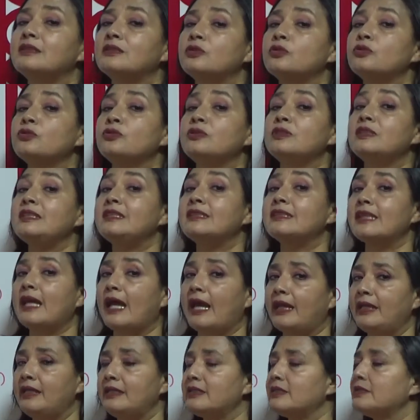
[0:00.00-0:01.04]
to
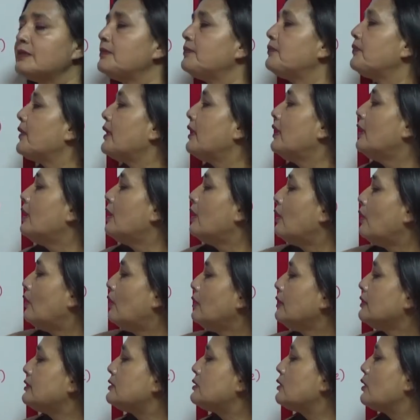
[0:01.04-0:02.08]
decide.
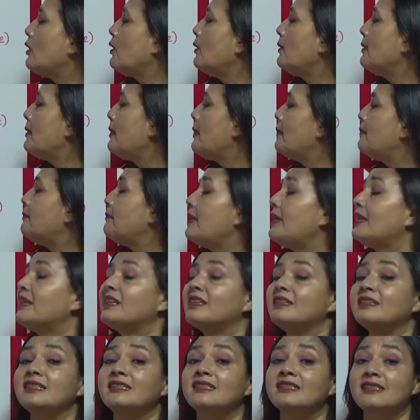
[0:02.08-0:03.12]
Also, make
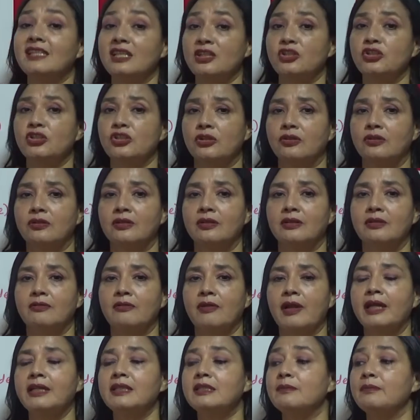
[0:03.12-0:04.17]
a decision,
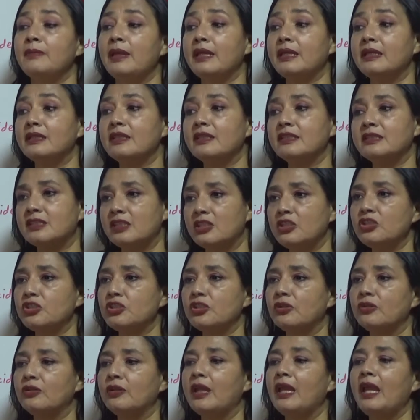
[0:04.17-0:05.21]
right? Make a
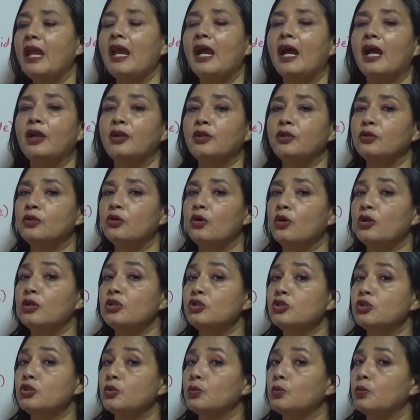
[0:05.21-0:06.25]
decision. Are you
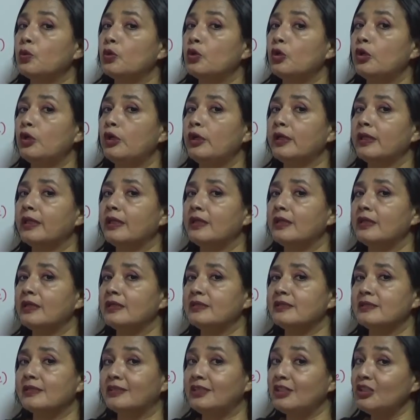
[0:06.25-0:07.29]
going to work
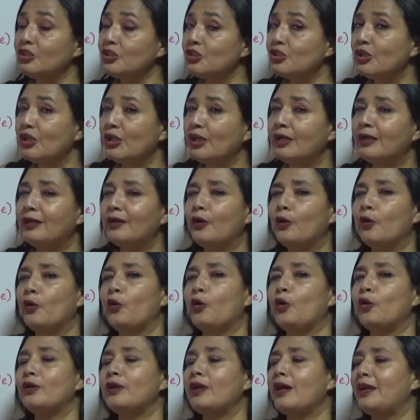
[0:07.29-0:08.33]
as a teacher
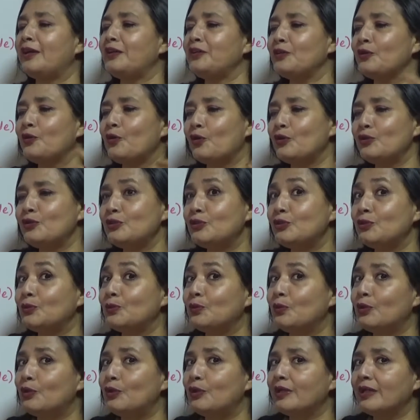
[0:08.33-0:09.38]
or are you going to
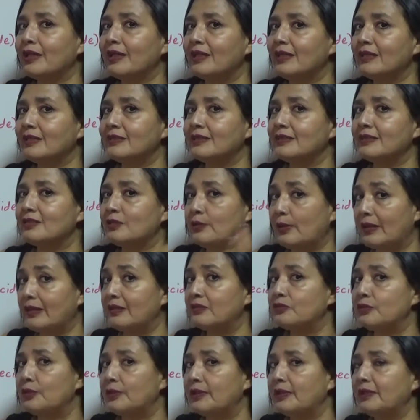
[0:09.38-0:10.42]
work as a
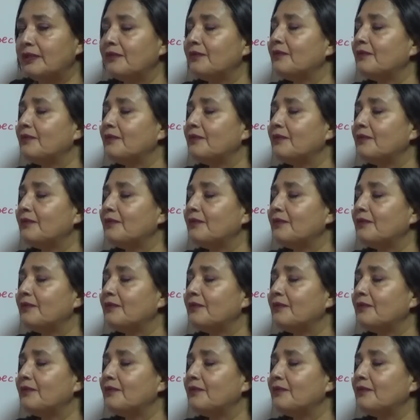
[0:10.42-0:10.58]
secretary,